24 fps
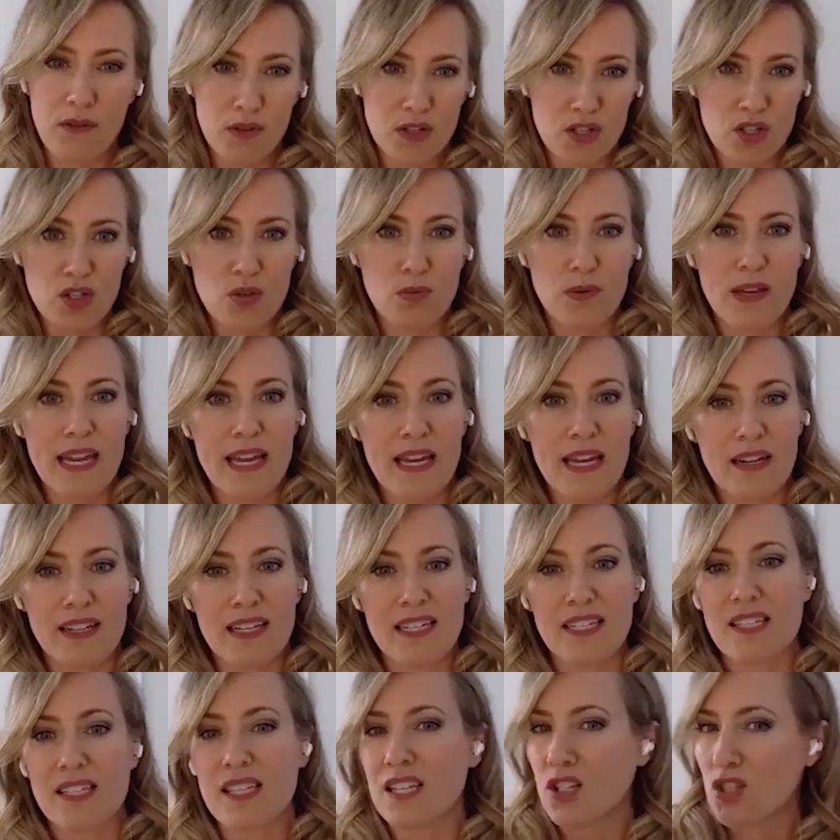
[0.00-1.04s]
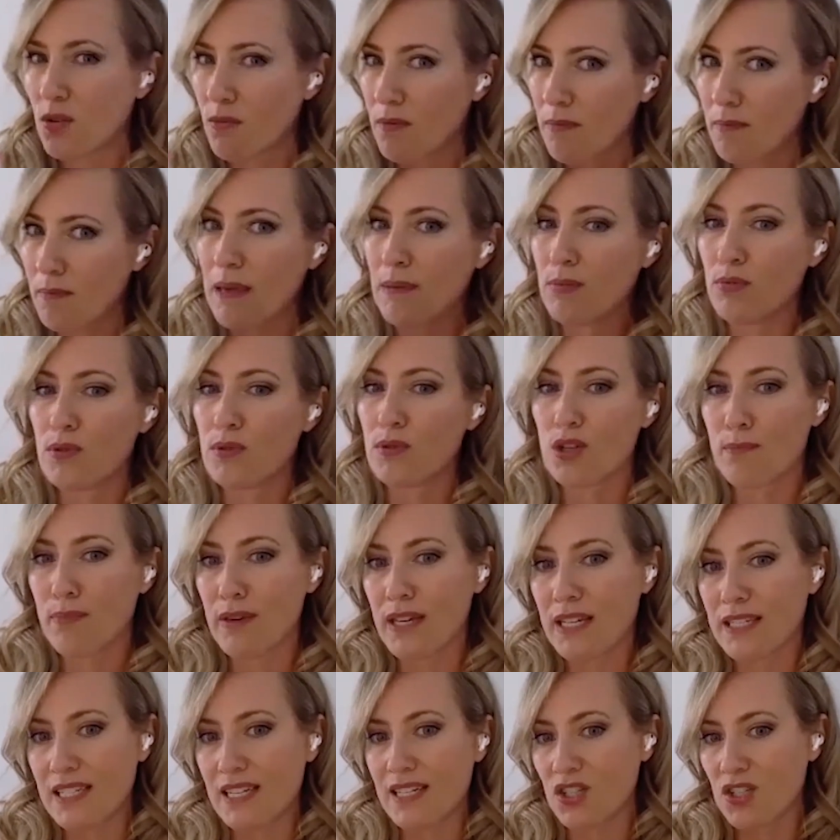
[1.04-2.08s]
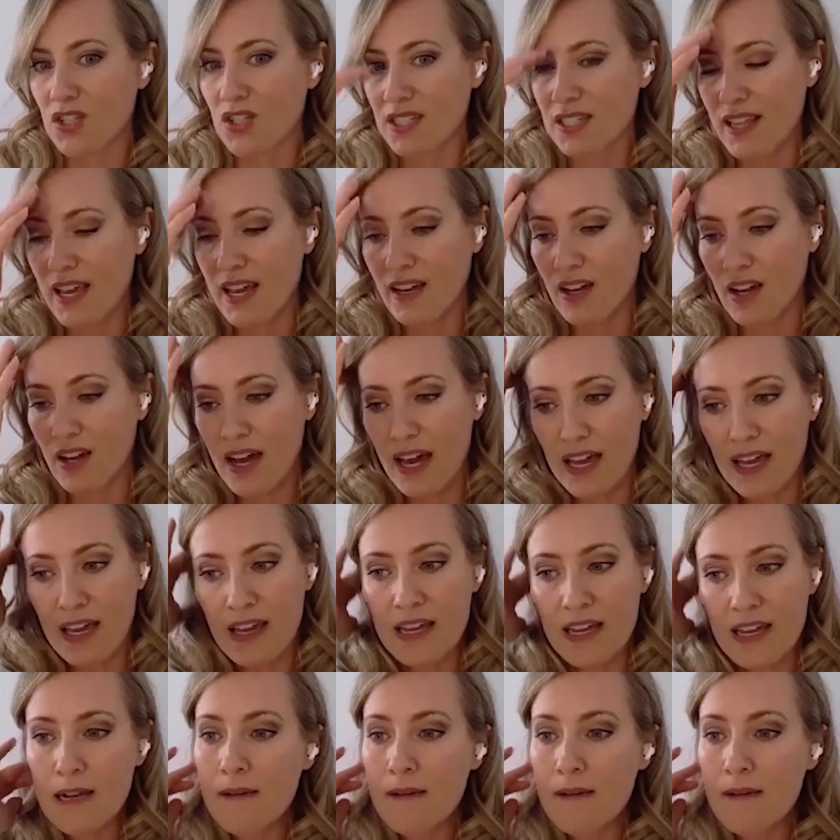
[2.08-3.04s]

should we analyze this? Maybe we should pay attention to that guy.